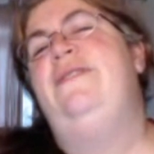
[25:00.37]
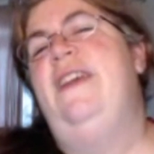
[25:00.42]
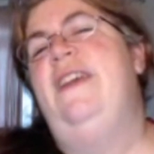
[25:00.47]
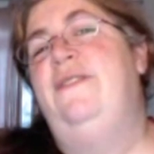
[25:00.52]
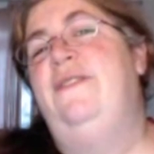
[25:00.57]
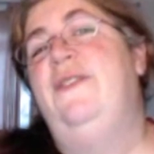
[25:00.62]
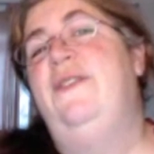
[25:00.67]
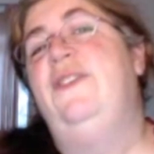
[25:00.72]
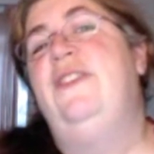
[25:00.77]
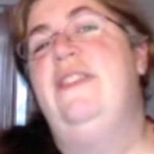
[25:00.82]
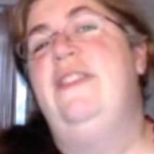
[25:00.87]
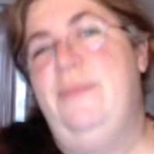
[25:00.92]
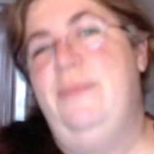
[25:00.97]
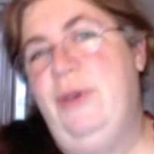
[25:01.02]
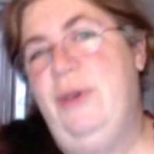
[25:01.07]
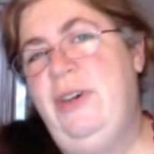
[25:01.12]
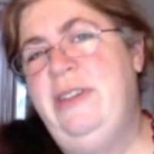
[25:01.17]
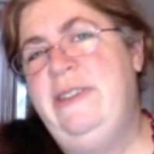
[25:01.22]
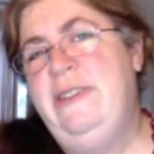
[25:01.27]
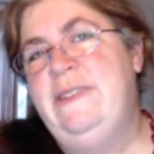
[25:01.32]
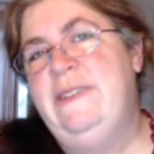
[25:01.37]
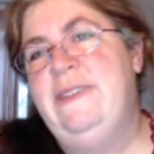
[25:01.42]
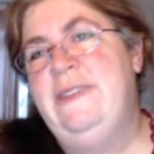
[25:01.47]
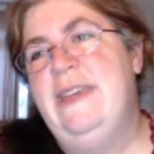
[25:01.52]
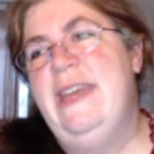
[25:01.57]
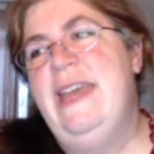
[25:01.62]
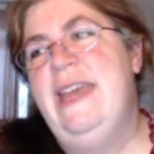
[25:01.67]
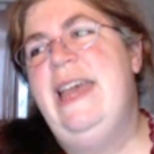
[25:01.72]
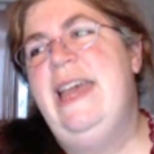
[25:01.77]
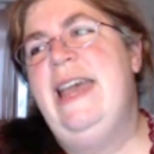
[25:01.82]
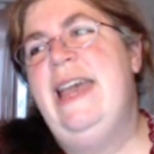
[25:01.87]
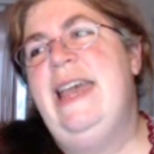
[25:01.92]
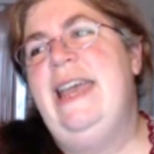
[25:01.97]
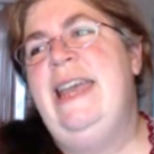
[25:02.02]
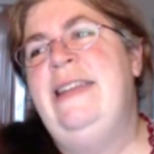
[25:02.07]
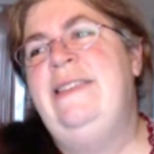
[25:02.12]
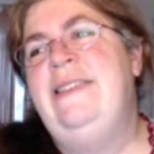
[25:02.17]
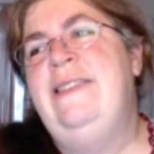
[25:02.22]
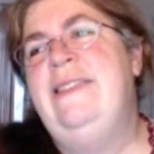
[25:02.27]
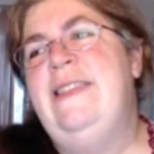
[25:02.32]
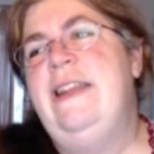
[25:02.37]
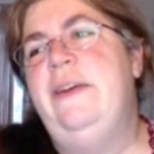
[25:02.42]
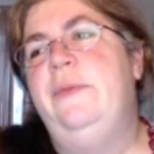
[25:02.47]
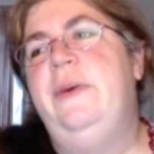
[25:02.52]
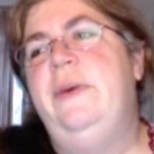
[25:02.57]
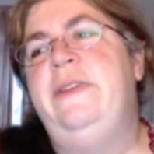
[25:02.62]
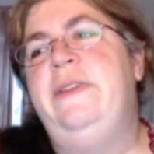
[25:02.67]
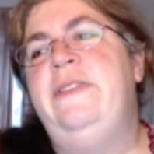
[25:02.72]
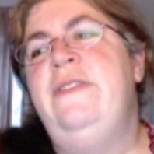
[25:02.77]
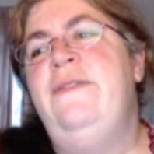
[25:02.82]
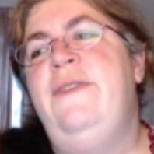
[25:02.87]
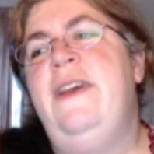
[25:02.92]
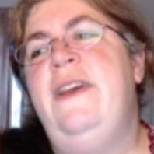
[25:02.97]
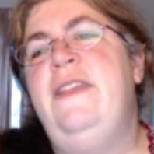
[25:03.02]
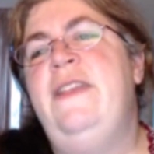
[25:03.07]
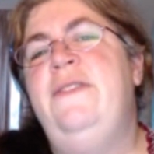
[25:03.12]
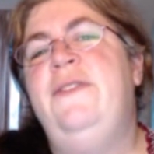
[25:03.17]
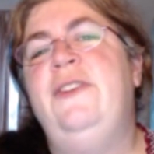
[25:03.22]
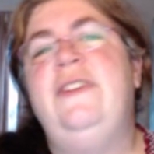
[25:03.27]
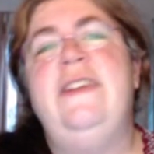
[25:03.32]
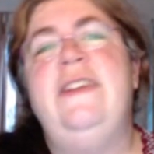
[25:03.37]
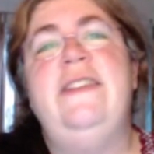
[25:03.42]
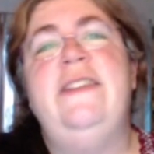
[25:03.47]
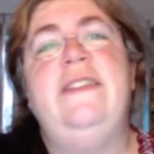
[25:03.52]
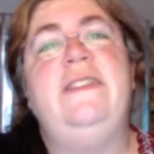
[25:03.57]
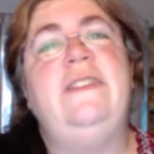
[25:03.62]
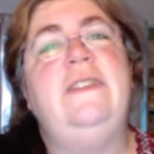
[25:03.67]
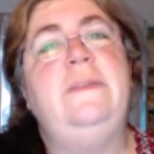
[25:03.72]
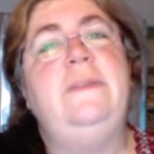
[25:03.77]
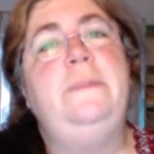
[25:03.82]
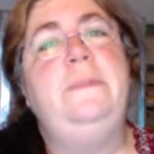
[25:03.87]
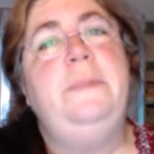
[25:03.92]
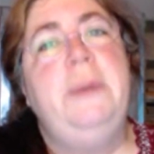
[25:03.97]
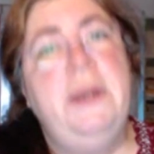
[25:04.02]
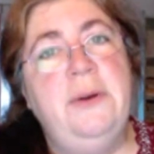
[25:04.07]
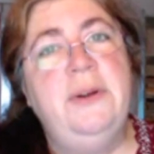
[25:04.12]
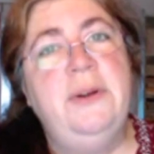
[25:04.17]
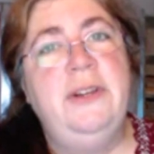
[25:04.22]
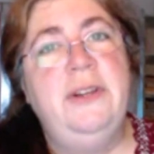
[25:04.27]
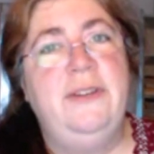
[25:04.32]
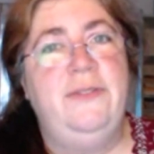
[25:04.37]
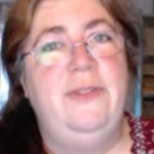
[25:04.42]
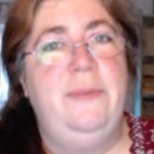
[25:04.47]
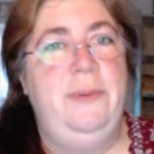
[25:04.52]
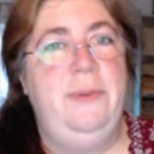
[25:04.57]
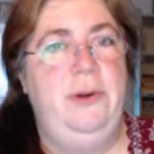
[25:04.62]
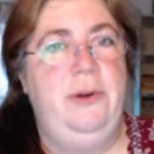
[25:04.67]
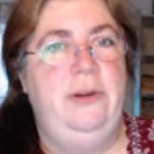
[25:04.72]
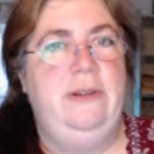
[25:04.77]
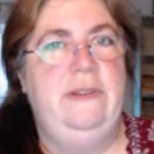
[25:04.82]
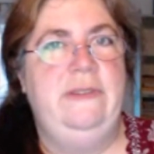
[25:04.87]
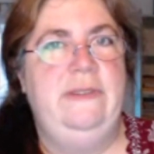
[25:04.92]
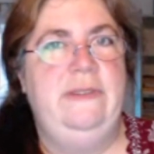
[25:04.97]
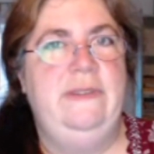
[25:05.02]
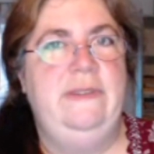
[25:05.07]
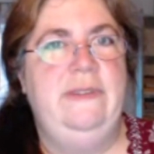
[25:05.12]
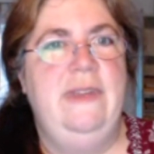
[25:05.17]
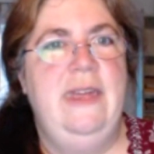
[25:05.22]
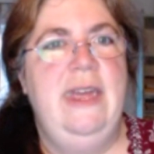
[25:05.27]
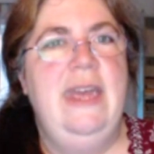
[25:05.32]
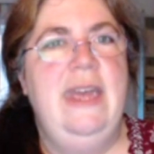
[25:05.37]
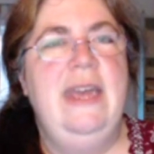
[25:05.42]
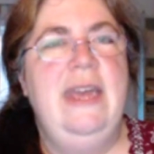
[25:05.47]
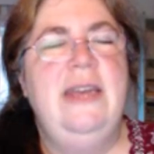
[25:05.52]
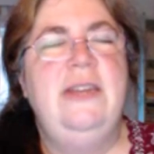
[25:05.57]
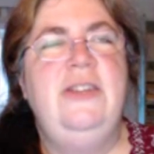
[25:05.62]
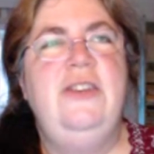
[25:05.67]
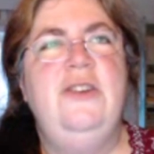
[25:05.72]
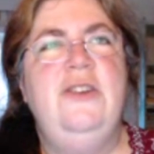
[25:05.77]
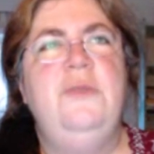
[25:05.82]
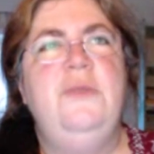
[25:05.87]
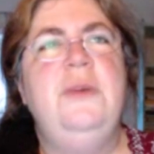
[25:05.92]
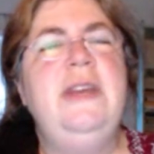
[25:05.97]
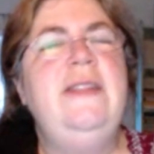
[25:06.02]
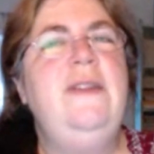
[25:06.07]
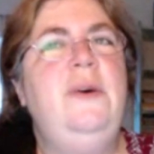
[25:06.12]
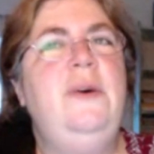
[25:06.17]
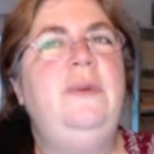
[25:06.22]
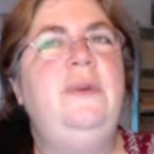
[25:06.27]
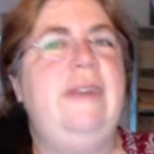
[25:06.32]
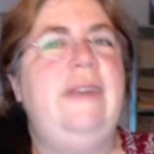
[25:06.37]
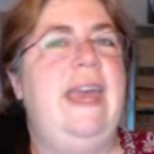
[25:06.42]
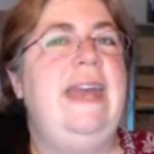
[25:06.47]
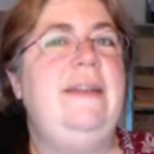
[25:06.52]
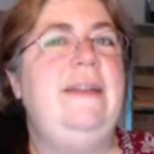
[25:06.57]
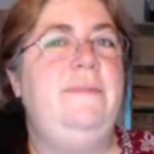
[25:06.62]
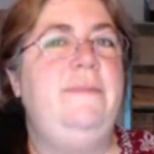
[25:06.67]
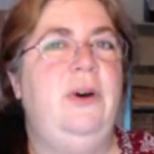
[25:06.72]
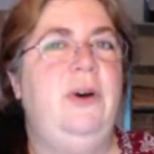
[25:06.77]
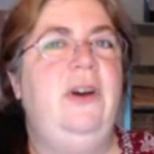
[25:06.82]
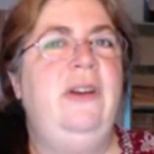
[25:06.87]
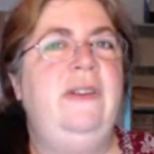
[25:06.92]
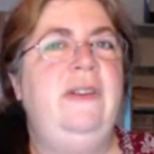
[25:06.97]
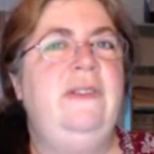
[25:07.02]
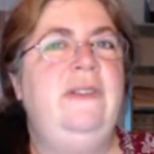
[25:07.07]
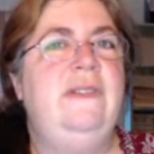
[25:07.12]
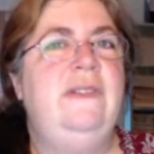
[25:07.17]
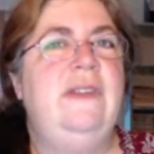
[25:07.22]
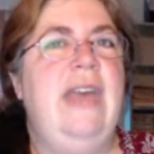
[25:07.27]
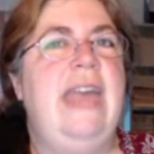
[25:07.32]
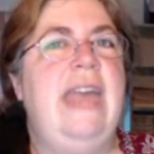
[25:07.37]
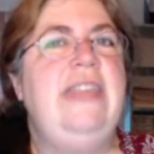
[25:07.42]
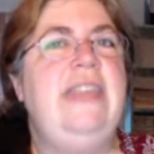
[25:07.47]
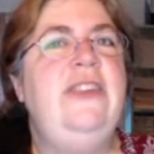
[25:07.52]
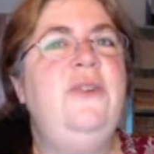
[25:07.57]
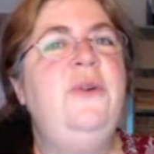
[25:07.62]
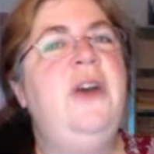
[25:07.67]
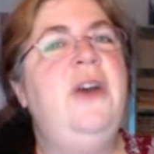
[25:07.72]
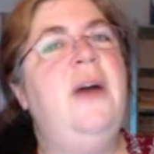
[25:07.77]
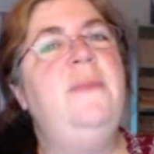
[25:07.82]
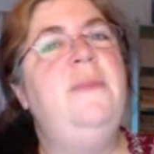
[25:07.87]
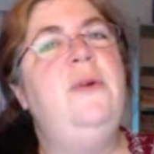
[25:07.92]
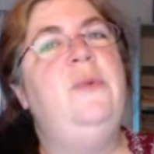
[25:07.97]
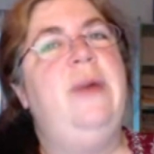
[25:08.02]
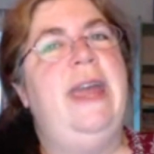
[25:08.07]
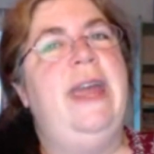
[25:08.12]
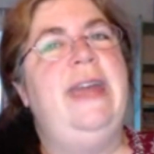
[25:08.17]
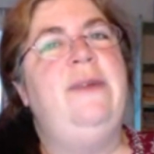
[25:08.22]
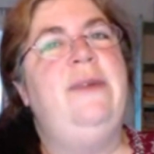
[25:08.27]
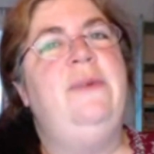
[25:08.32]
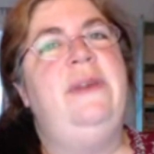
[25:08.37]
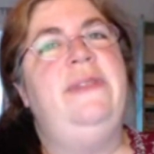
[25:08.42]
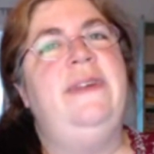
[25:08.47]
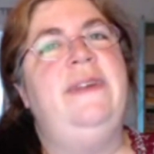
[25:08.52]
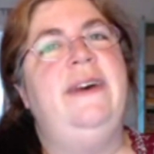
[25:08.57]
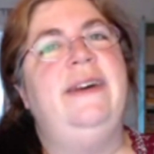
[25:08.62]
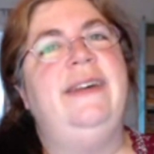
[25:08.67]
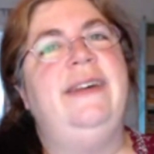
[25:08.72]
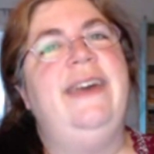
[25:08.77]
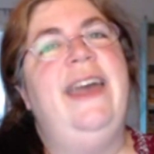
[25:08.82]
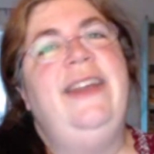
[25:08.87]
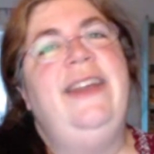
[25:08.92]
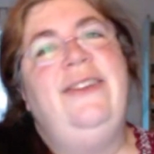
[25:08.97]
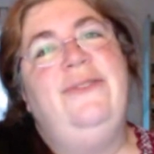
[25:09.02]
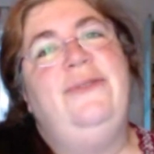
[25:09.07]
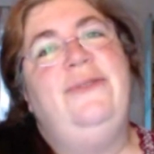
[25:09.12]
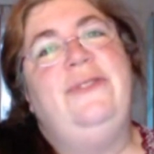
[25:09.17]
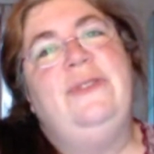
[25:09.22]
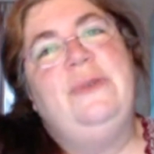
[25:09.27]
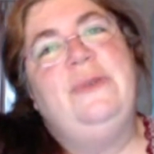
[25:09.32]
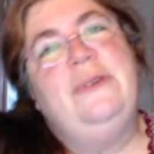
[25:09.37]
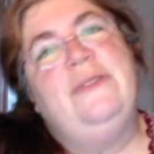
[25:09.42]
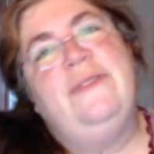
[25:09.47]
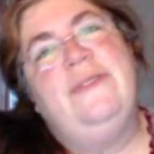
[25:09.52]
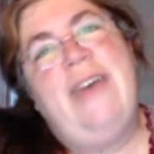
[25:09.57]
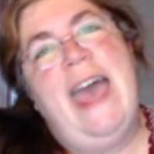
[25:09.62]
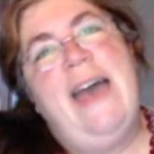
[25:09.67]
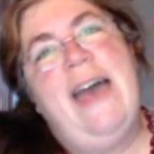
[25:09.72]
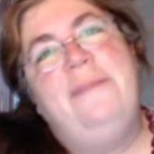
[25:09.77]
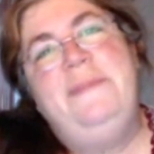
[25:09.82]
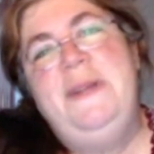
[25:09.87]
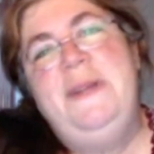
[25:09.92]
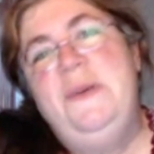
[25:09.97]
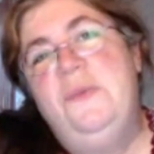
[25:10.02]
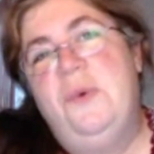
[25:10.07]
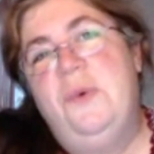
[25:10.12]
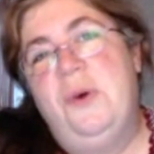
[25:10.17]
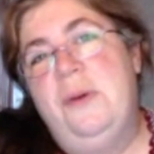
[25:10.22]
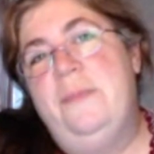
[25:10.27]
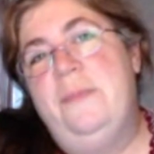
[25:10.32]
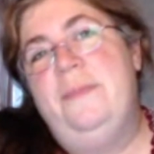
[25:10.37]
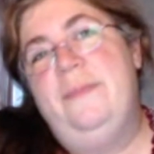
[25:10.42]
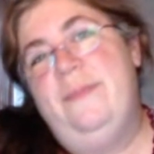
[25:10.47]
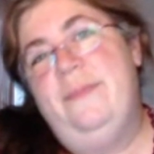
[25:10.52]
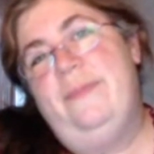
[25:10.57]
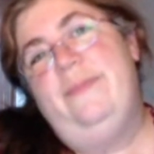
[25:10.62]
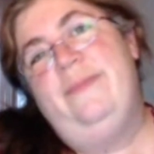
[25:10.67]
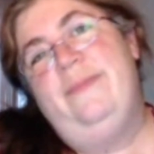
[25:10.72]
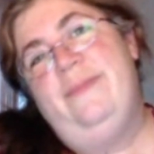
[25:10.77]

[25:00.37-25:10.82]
faithful to the books. It's that it wasn't faithful to the spirit of the books. You read those 8 books and you come away with a kind of sort of happy, warm